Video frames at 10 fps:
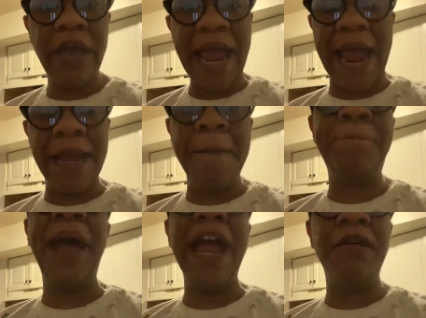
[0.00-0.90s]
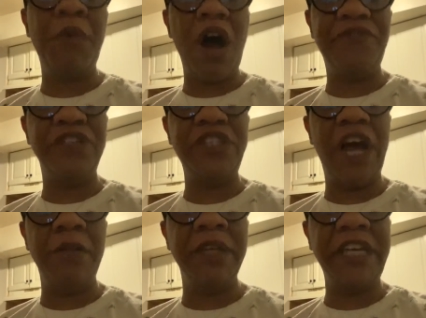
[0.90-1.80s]
and then pay them off and
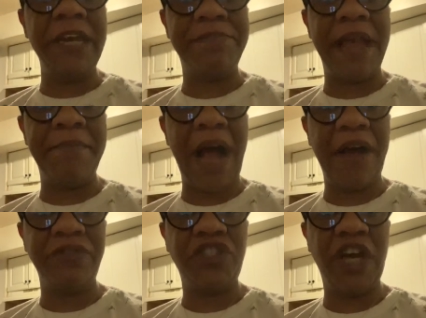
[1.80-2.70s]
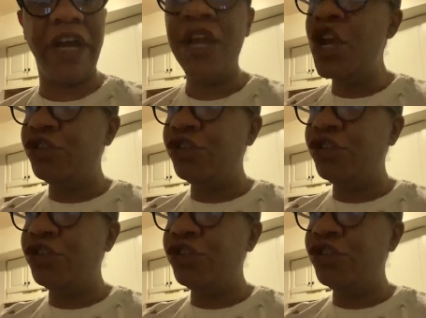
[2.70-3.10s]
tell them to keep their mouth shut.